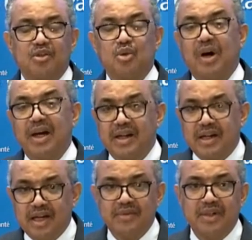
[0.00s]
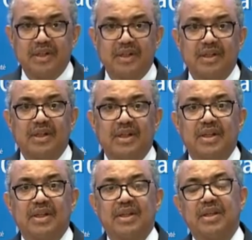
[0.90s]
to unravel
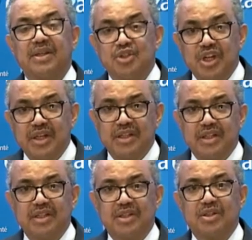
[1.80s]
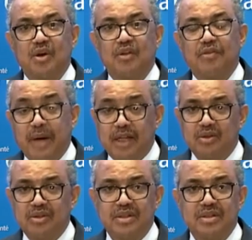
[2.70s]
the genetics of
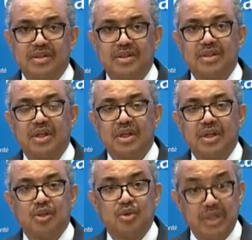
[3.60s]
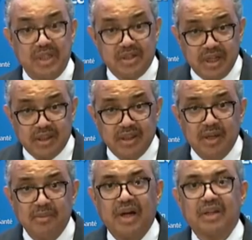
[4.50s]
pathogens, to detect
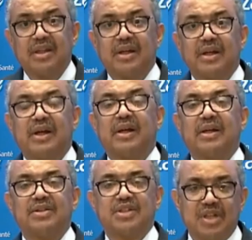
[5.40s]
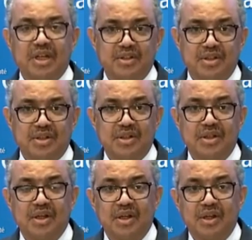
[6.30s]
them at their earliest stages,
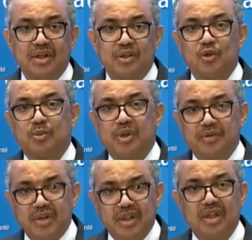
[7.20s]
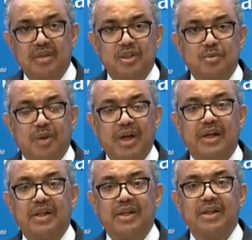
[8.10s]
to prevent them
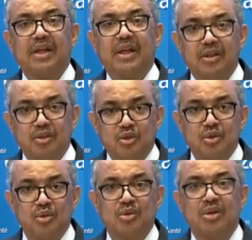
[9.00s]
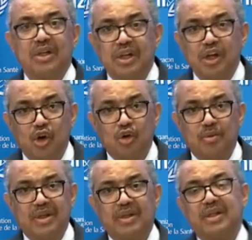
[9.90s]
spiraling into
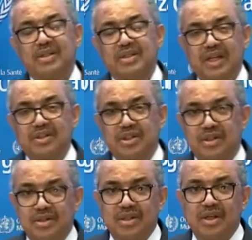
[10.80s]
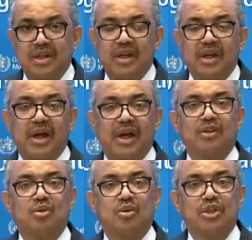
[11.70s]
global disasters,
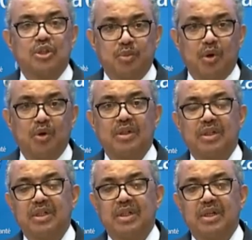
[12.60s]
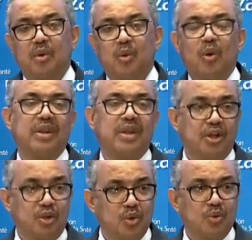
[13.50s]
and to respond when
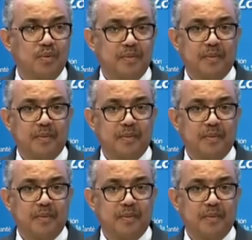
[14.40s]
they do.